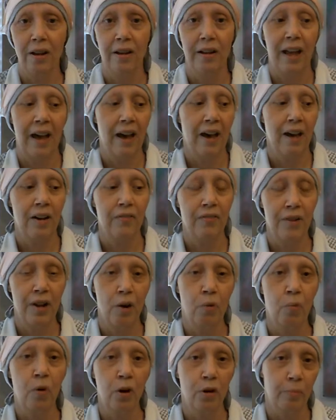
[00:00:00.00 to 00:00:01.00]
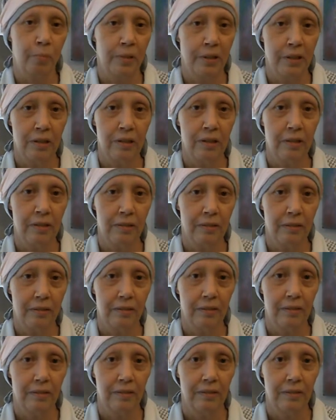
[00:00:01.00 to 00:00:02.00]
an out-of-network bill,
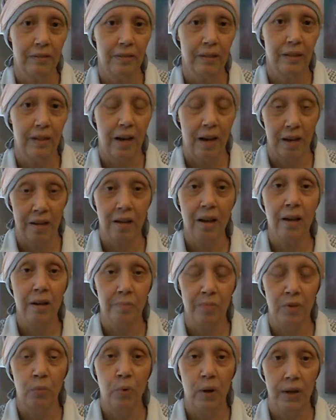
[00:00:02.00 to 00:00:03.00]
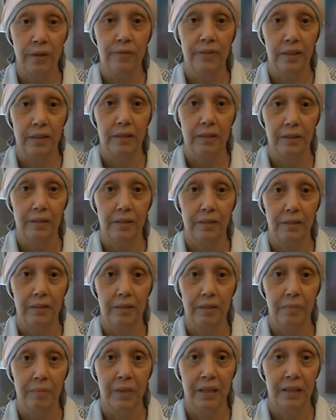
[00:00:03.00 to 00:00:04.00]
I got them to waive it,
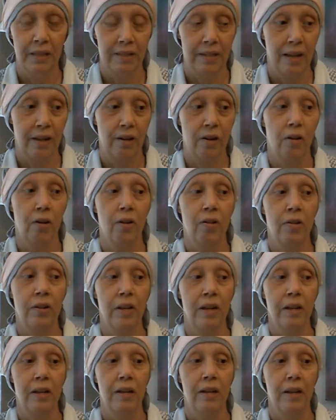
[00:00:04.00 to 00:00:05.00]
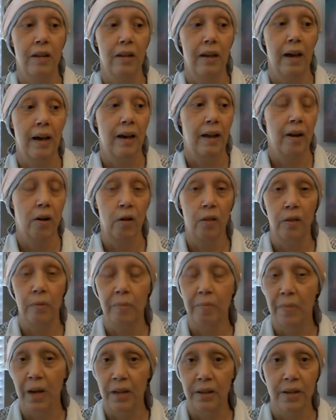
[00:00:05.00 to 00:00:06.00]
because I had all
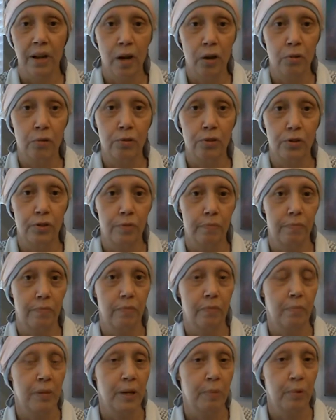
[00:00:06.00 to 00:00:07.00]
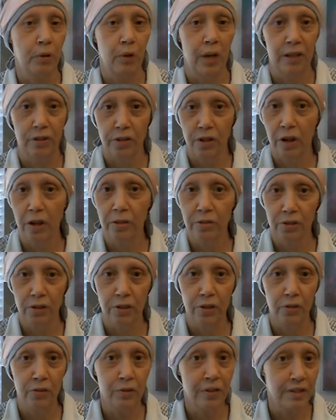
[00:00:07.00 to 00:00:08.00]
my notes, people I talked
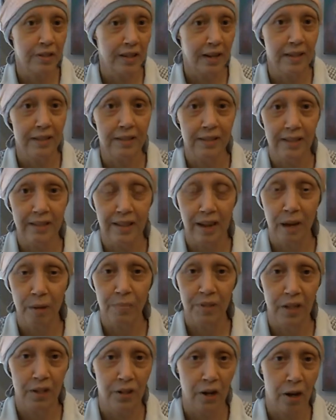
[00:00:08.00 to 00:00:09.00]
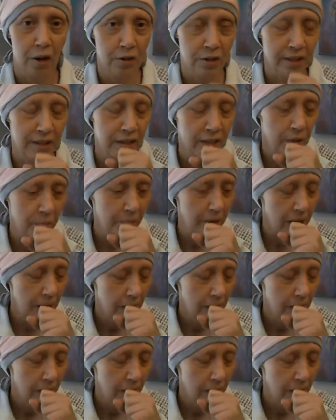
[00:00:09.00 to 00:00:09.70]
to, the days and times I talked to them.